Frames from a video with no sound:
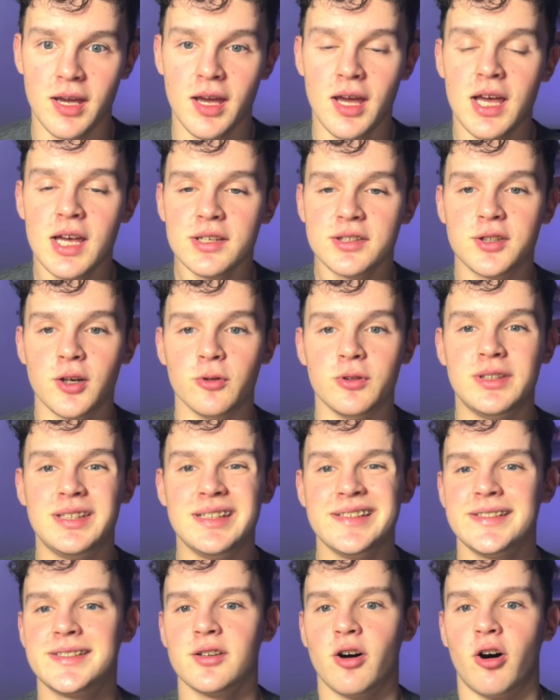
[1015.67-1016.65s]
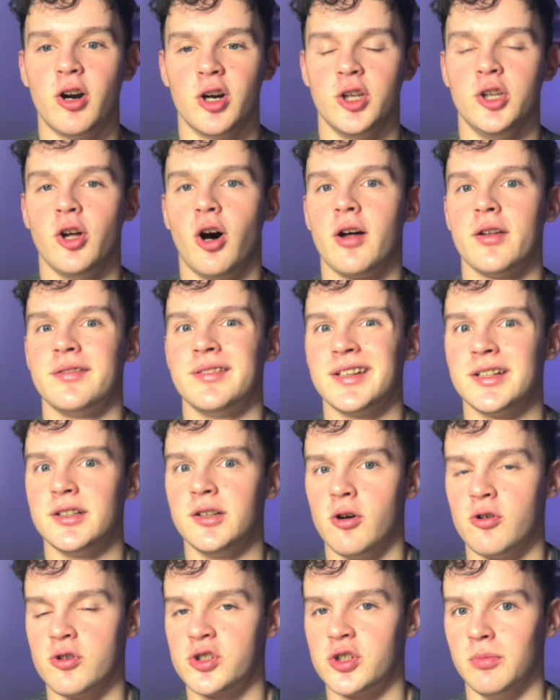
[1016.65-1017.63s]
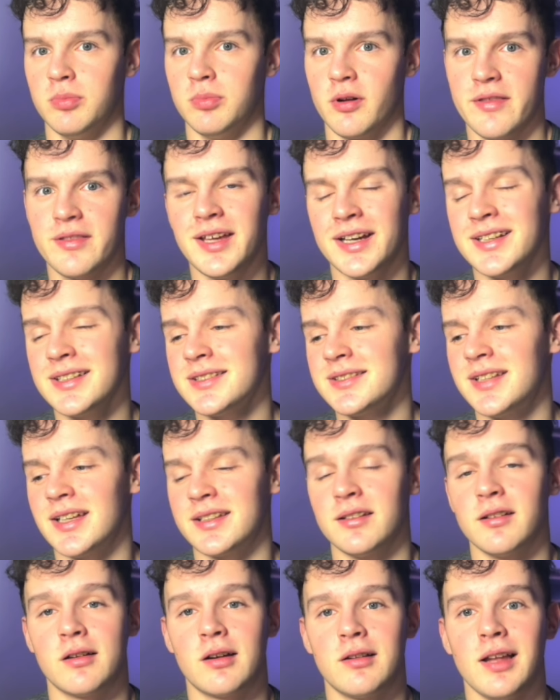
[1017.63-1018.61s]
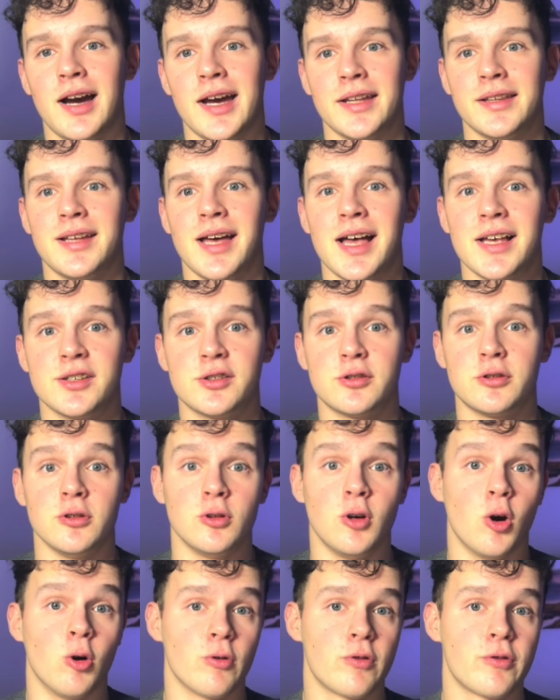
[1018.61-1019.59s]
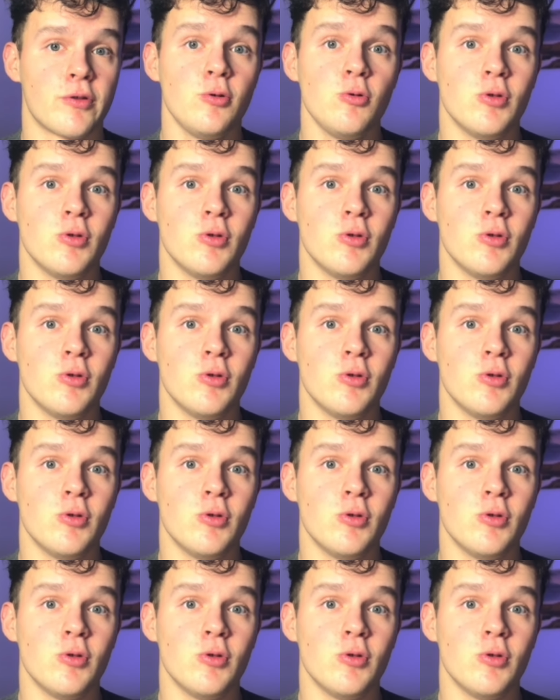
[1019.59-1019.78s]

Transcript: So these are non-negotiable things that a client has to go through,